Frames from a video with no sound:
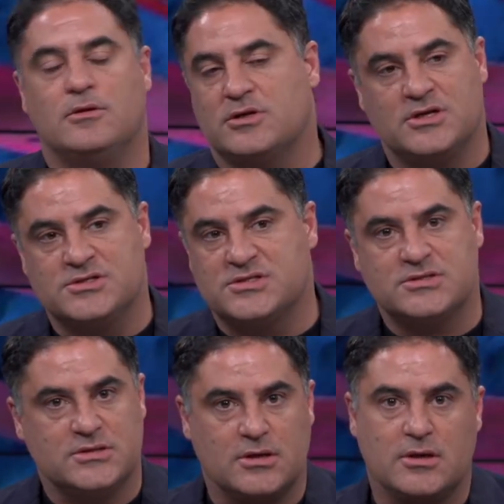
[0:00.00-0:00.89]
look,
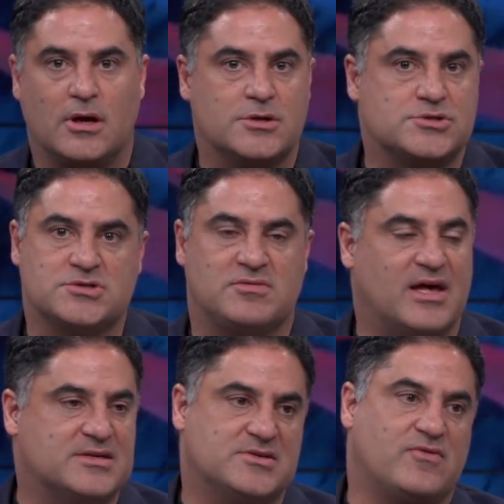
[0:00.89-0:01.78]
there's hundreds of
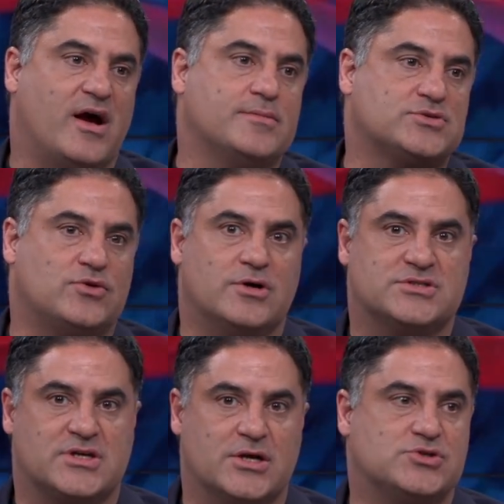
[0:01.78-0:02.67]
thousands of cops across
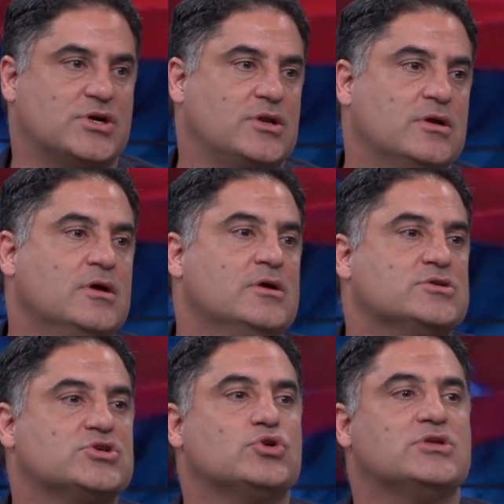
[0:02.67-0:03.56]
the country. And
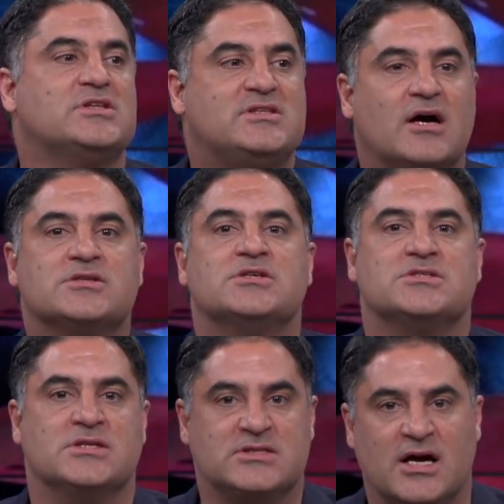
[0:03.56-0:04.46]
so the
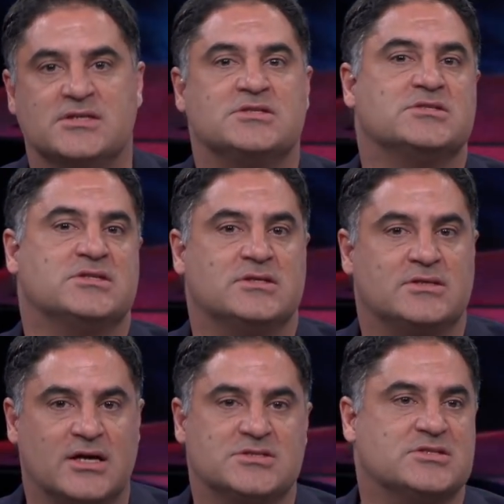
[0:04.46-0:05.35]
dozens and dozens and
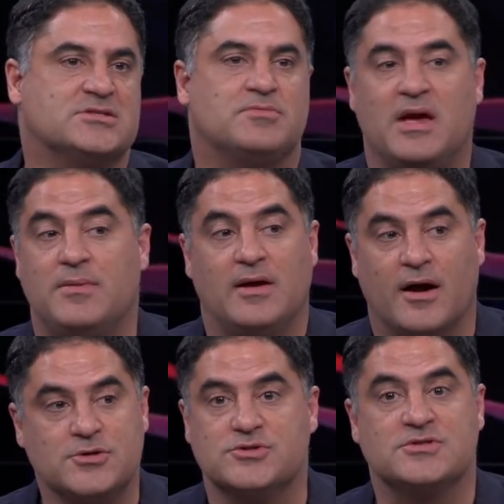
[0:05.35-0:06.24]
dozens, maybe
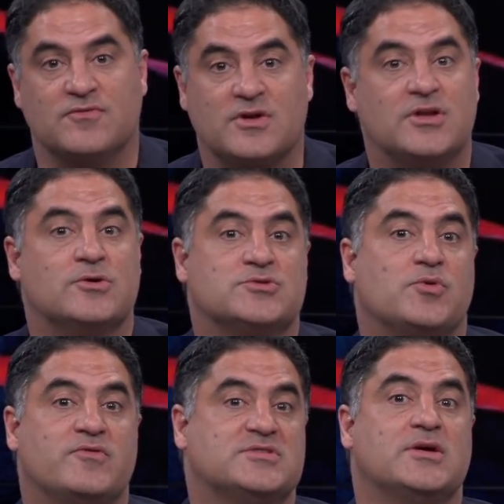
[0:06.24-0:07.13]
hundreds of videos
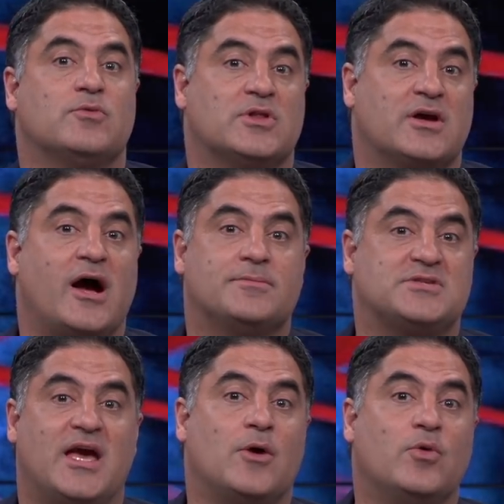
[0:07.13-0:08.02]
we've seen where the cops
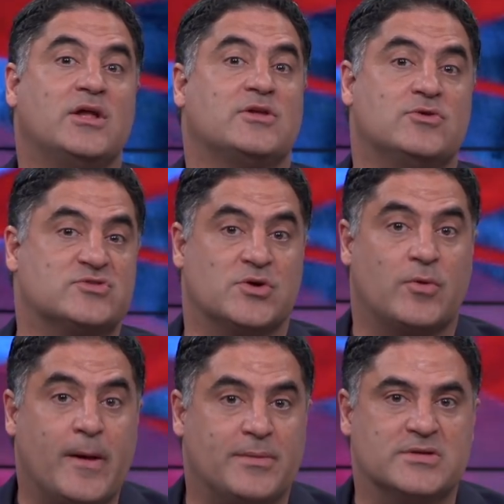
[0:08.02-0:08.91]
can't wait to use their
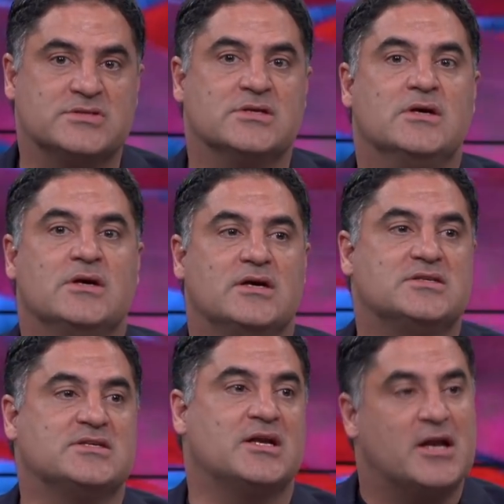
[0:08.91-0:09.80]
weapons
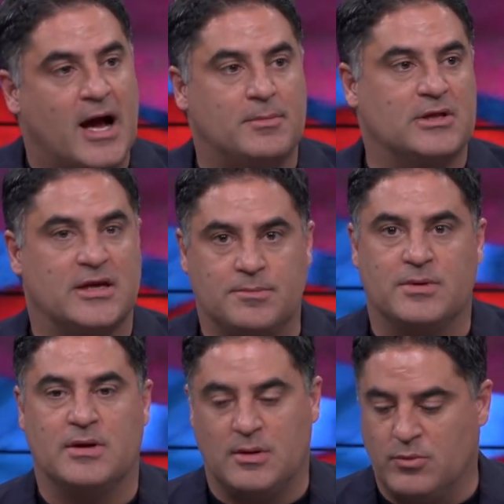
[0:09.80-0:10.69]
is an anomaly,
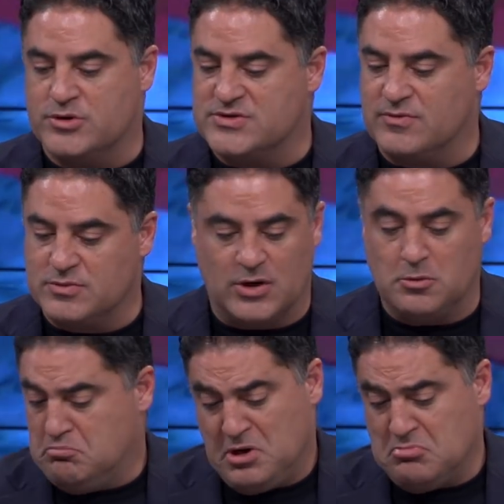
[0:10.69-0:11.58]
but and most of them
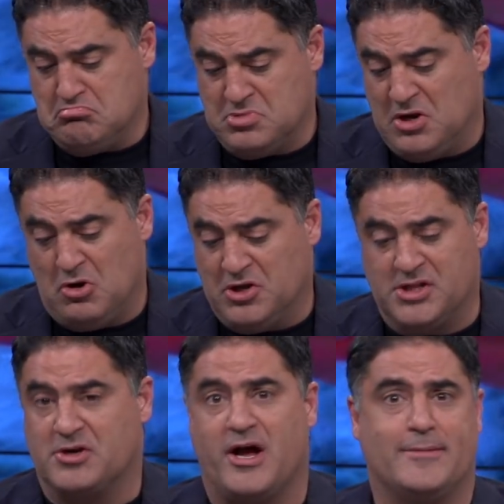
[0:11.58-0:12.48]
don't. But then all the
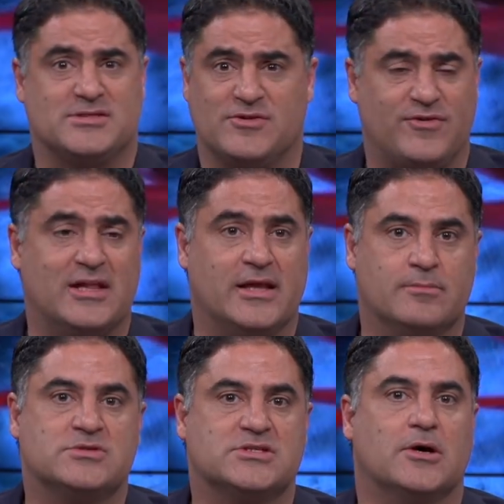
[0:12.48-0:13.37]
other cops defend
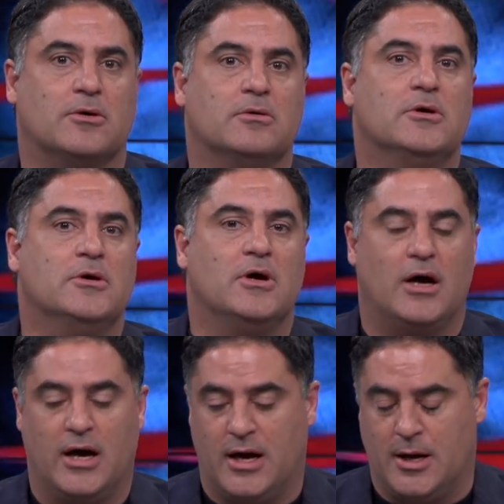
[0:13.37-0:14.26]
them. So,
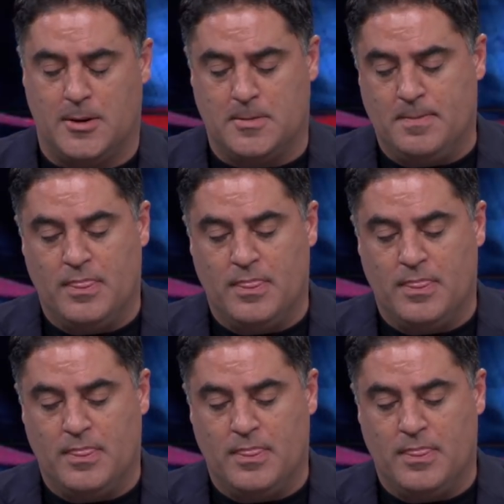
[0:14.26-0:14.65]
uh,